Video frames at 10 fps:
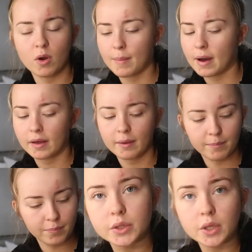worry about it.
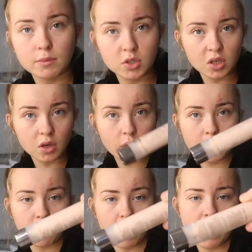So I'm just going to
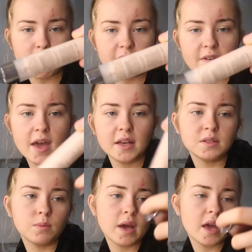quickly prime my
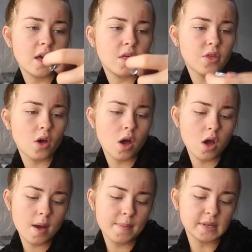face with
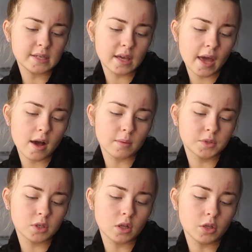Urban Decay
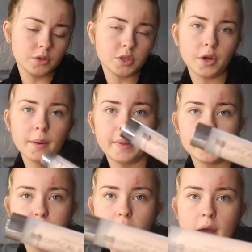Optical Illusion
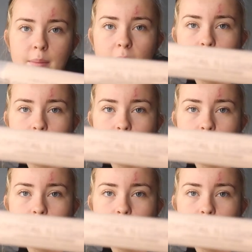Complex Primer.